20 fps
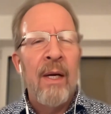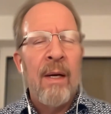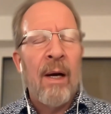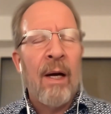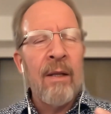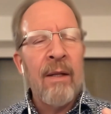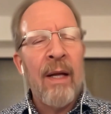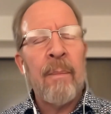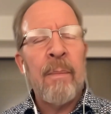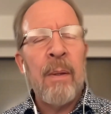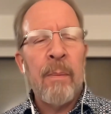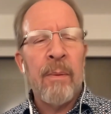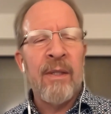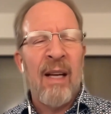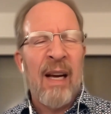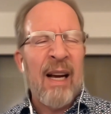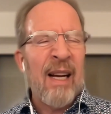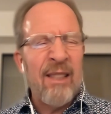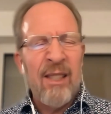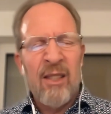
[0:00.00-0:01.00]
lot of people
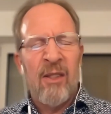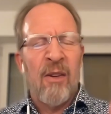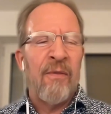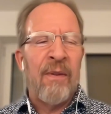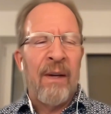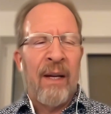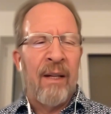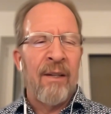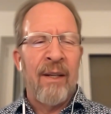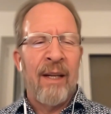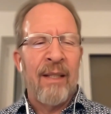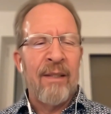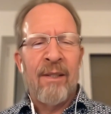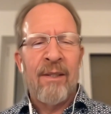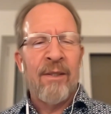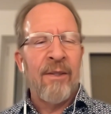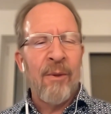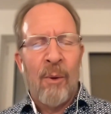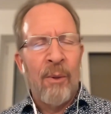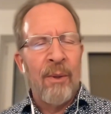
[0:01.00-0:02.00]
say, it's just a failure. It's
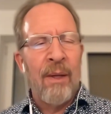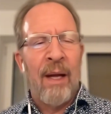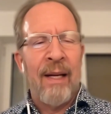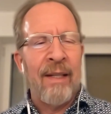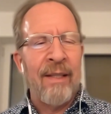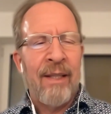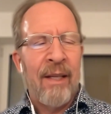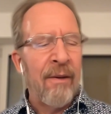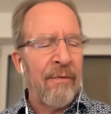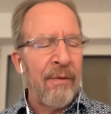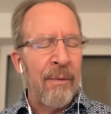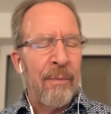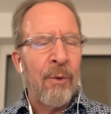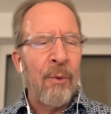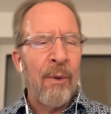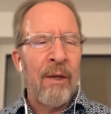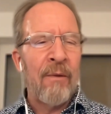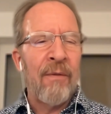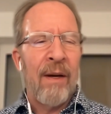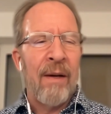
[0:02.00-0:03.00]
just the whole idea from
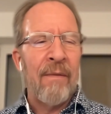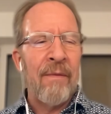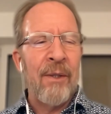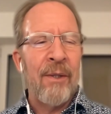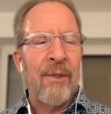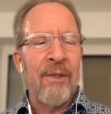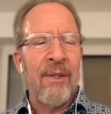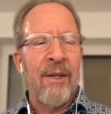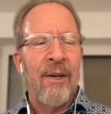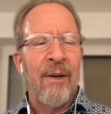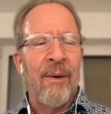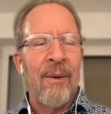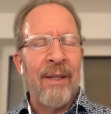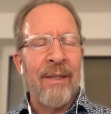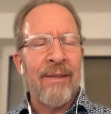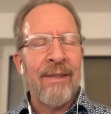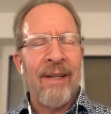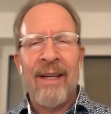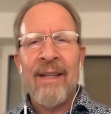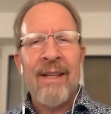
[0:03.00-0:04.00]
25 years ago. And
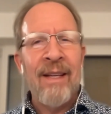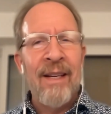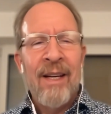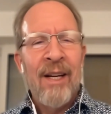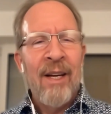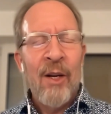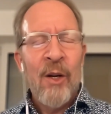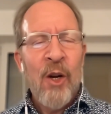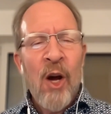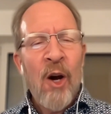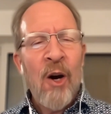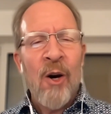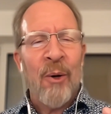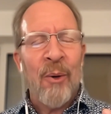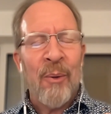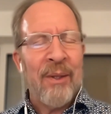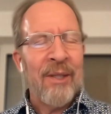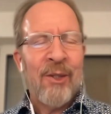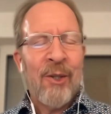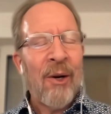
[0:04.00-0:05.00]
it's like,
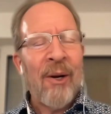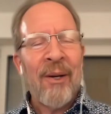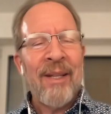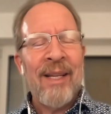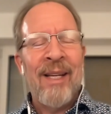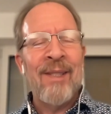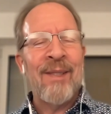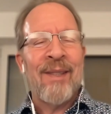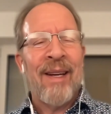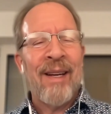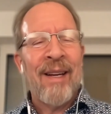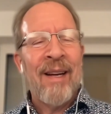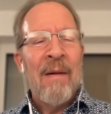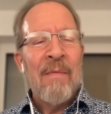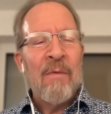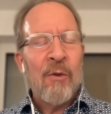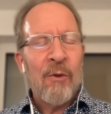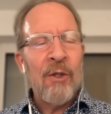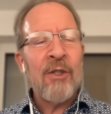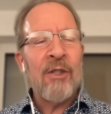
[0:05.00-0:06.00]
no, Charlie is like,
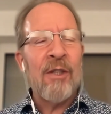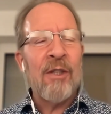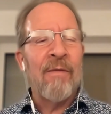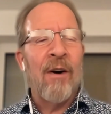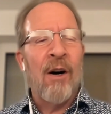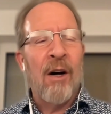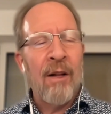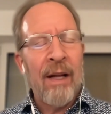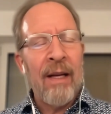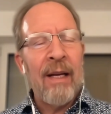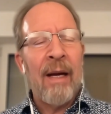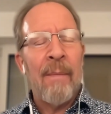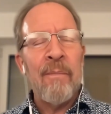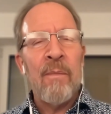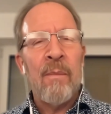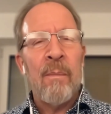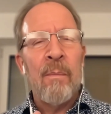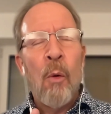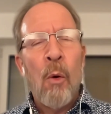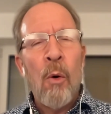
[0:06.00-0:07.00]
first of all,
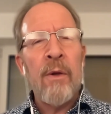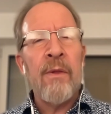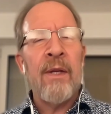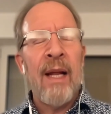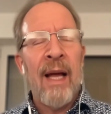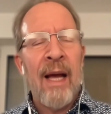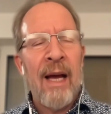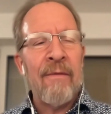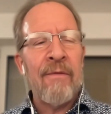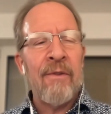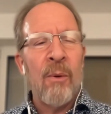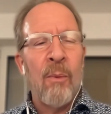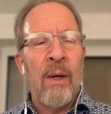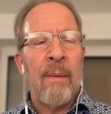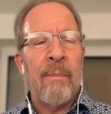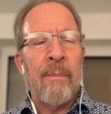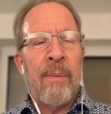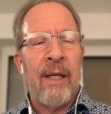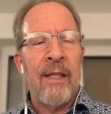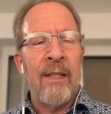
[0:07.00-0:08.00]
more than half the
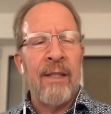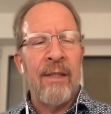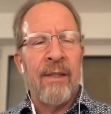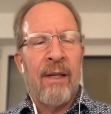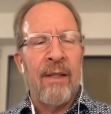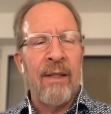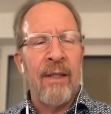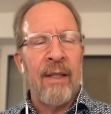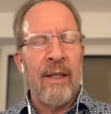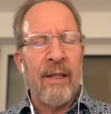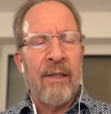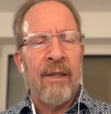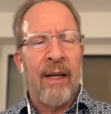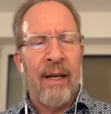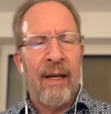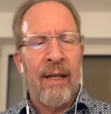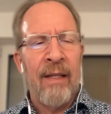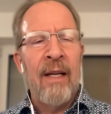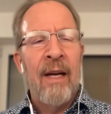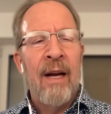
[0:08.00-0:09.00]
web pages on the
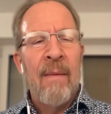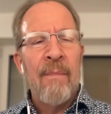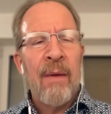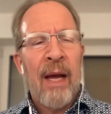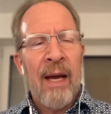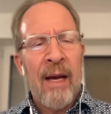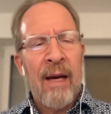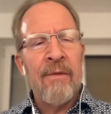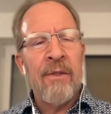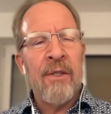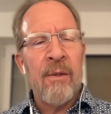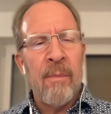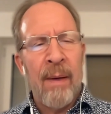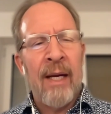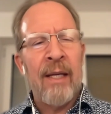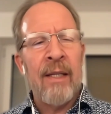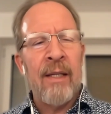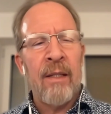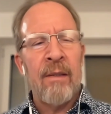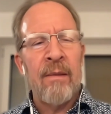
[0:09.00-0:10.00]
internet have
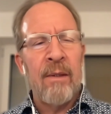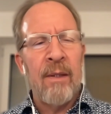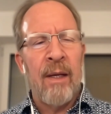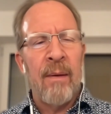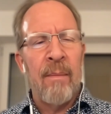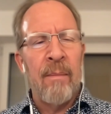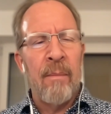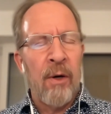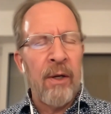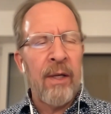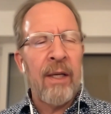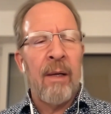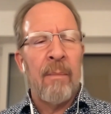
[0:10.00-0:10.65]
semantic markup